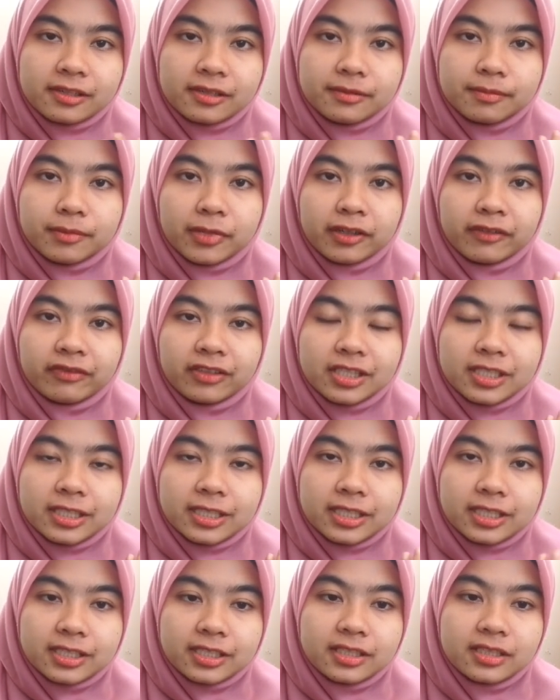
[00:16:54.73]

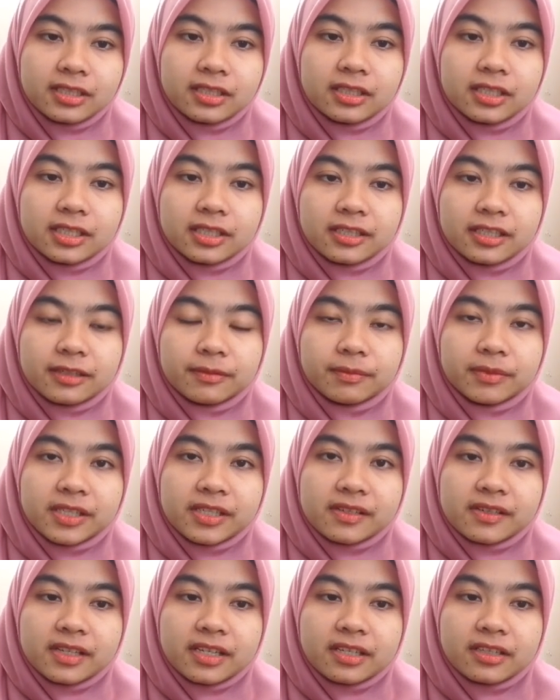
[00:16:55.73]
vibration
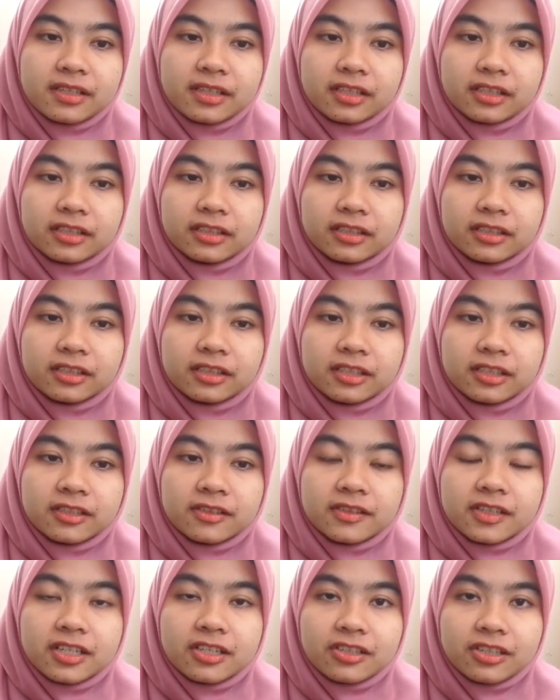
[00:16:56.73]
represents the
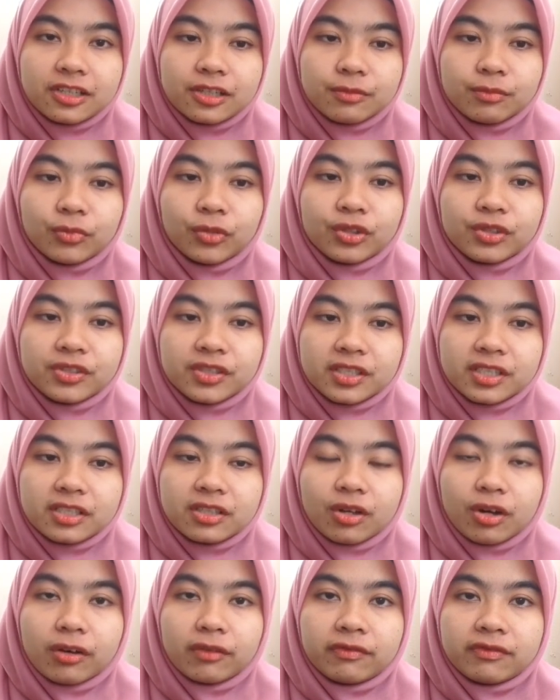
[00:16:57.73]
stretching motion
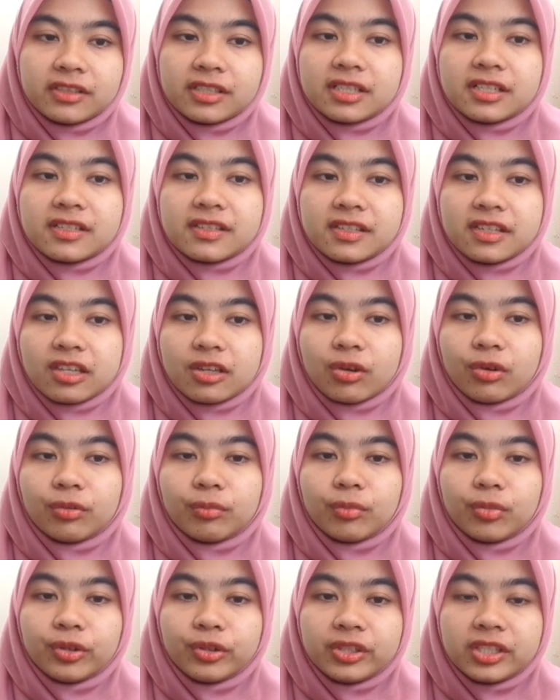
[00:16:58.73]
of the CO
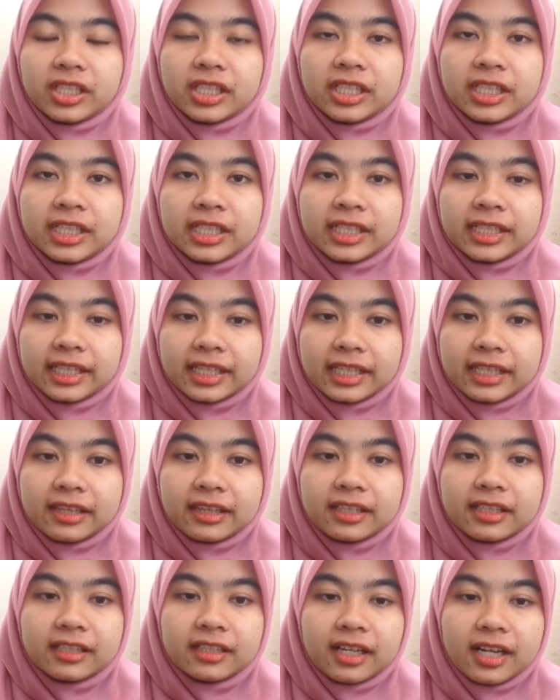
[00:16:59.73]
bond in
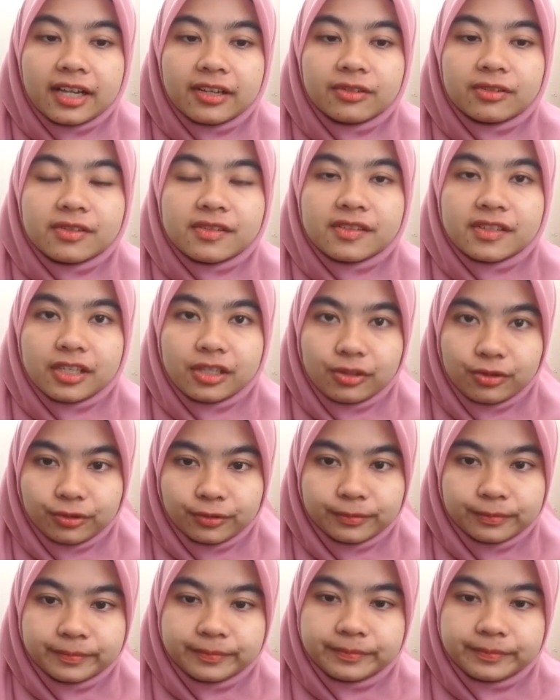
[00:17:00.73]
the hydroxyl group.